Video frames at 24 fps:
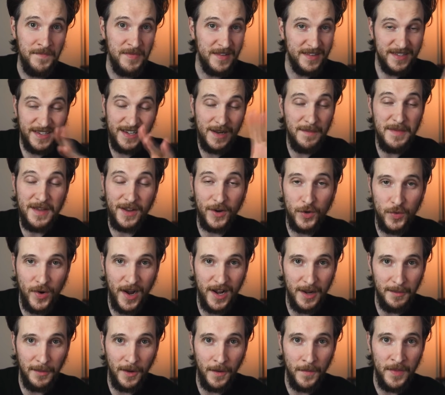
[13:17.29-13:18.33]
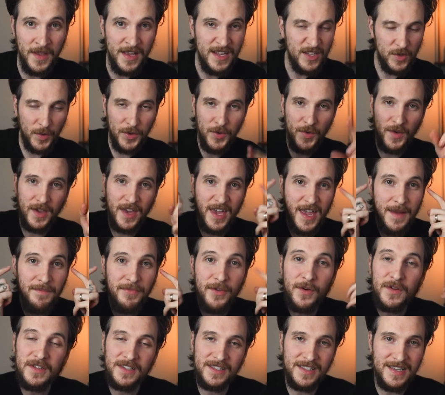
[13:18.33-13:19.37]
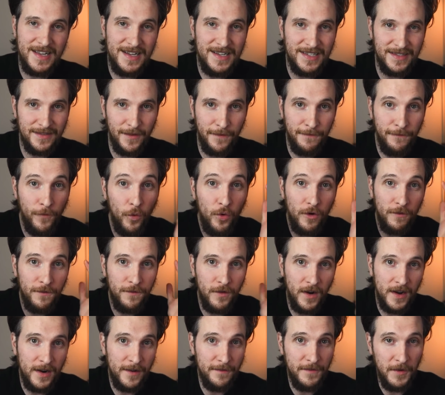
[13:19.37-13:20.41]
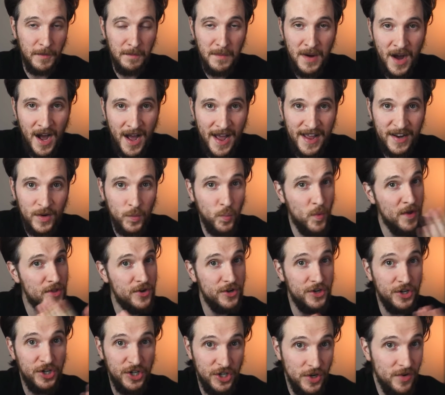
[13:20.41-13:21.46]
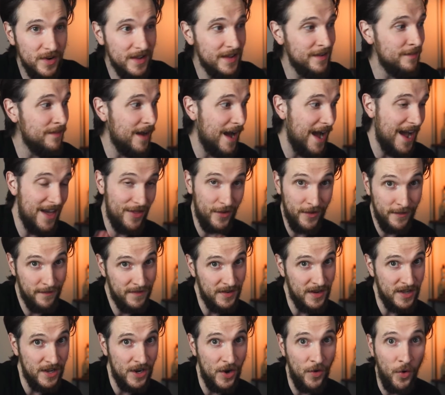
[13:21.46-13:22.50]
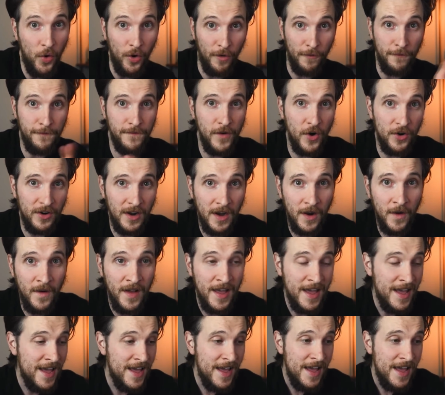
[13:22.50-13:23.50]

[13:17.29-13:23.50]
It's gonna be incredible. So when you keep those things in the forefront of your mind when you're shooting either video or photo,